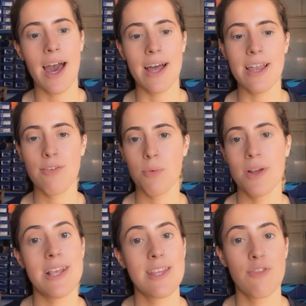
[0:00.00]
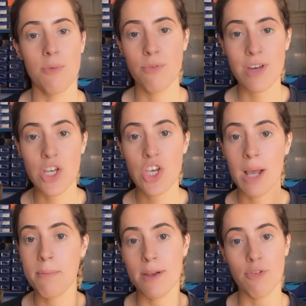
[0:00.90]
and everyone has different
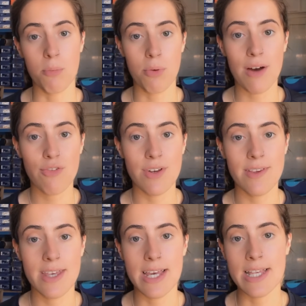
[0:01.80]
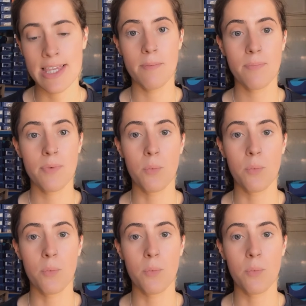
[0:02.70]
feet shapes, different preferences.